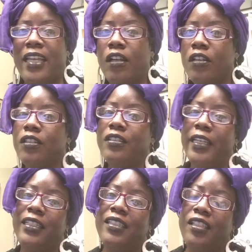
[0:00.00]
and also
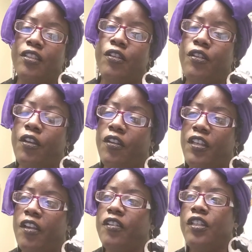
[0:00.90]
take this into your
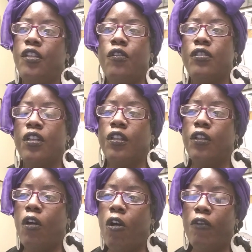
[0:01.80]
year to use the
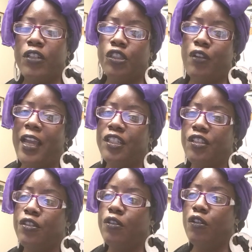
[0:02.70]
law of
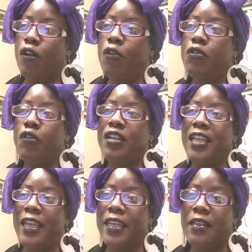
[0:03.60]
attraction to
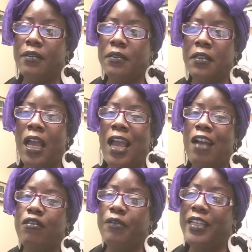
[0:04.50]
co-create
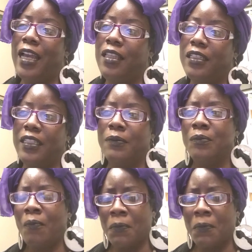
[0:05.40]
our reality.